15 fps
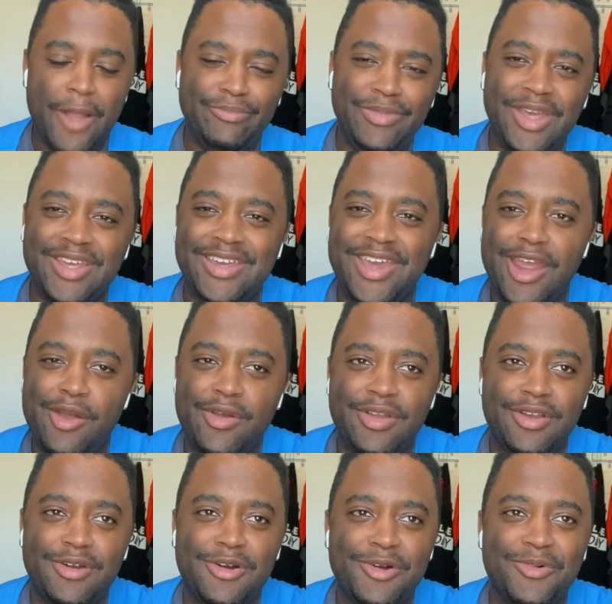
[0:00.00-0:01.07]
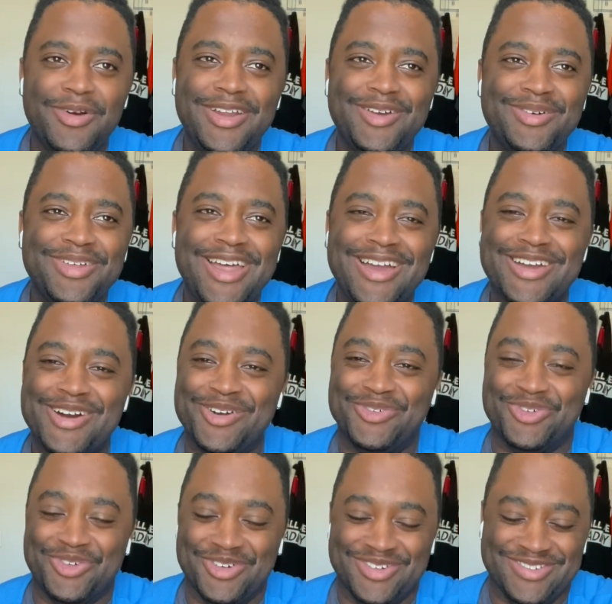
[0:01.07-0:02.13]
And carrying on. Where did that come from?